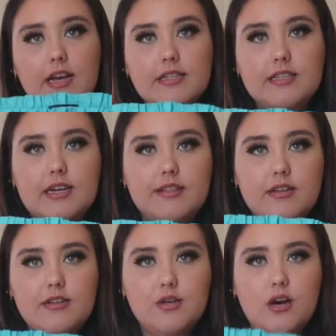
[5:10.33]
It's
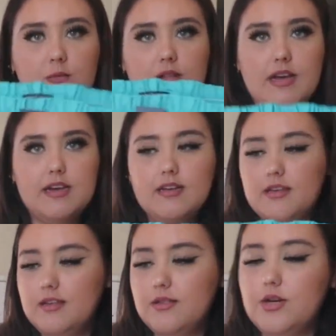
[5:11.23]
another top with like
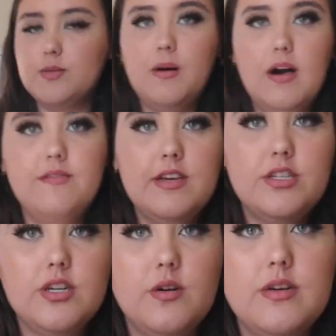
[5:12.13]
those puffy
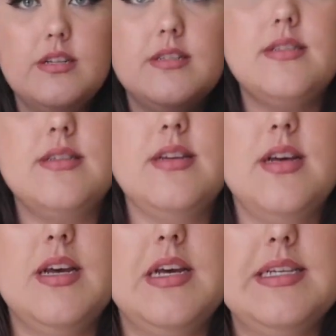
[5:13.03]
shoulders,
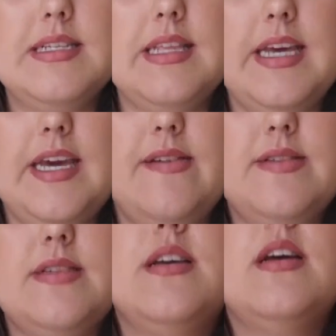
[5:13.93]

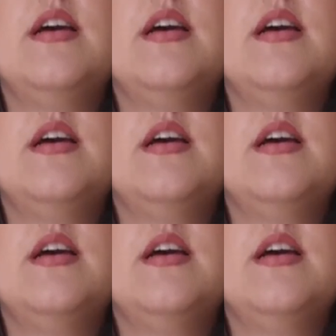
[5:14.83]
sleeves.